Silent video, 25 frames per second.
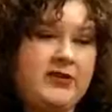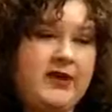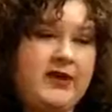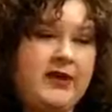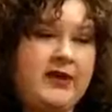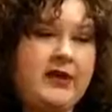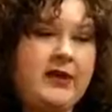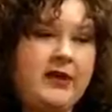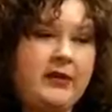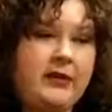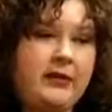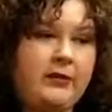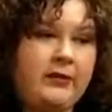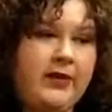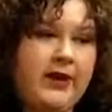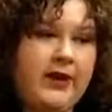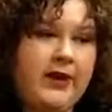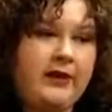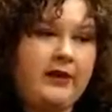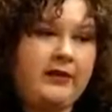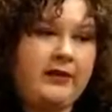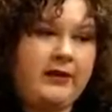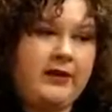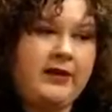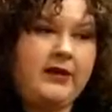they care
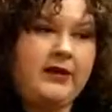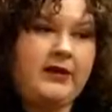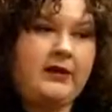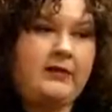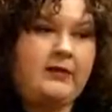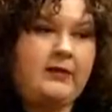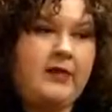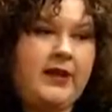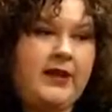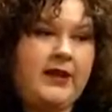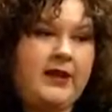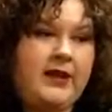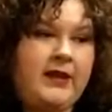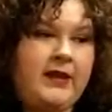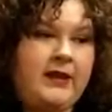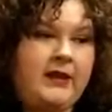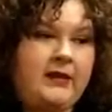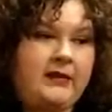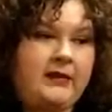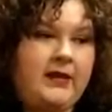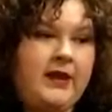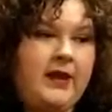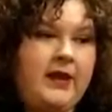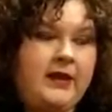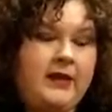about him
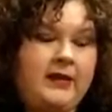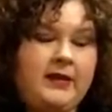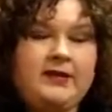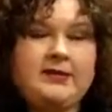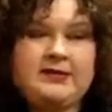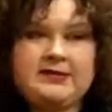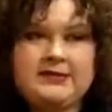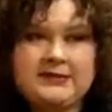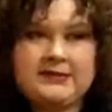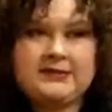and, and his